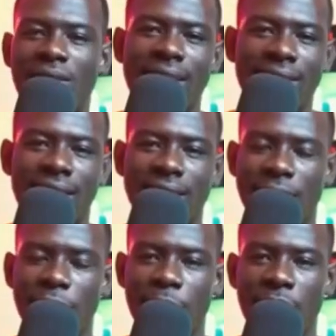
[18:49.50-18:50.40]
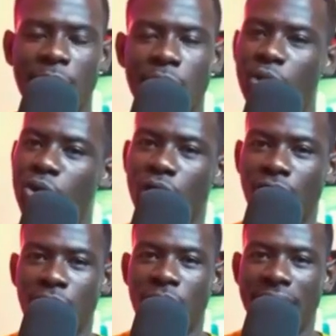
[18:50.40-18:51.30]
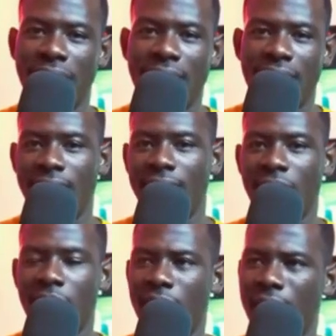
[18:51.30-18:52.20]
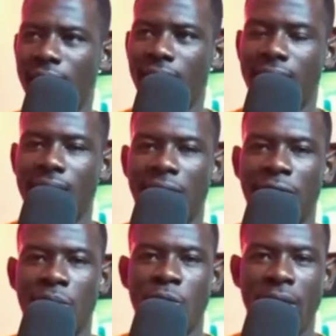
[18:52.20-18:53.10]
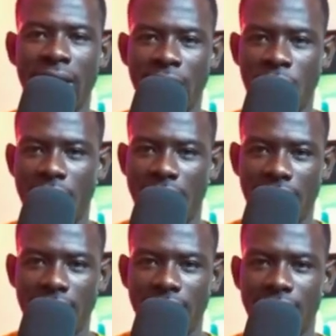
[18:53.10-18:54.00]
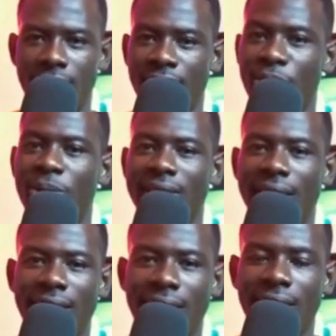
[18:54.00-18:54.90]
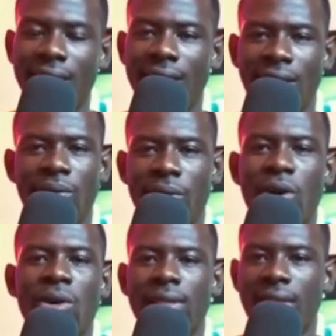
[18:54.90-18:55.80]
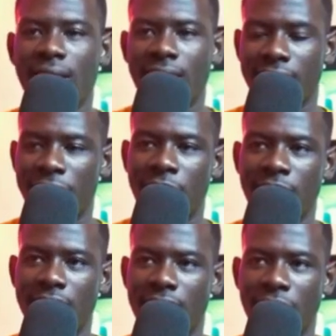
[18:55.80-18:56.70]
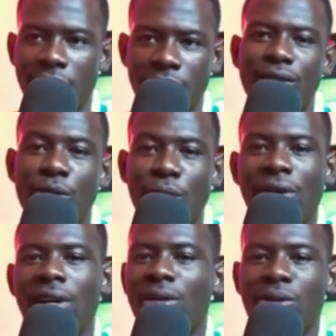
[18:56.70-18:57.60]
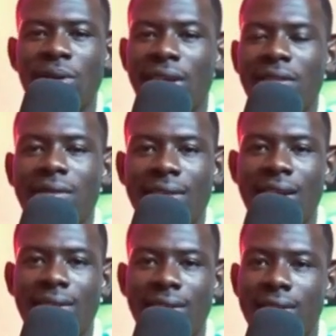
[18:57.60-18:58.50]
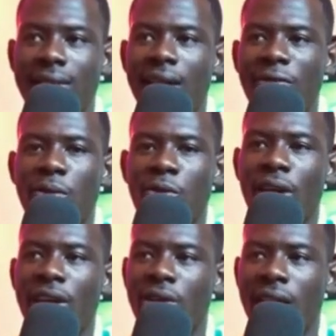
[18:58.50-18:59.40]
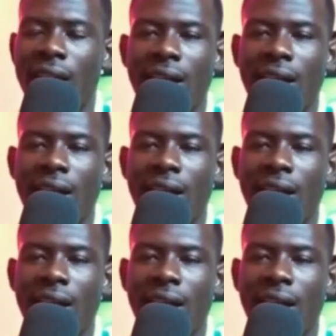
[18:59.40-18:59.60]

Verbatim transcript: on YouTube is at a high frequency. My first ten videos or thereabouts was inspired by him. I literally did those videos following his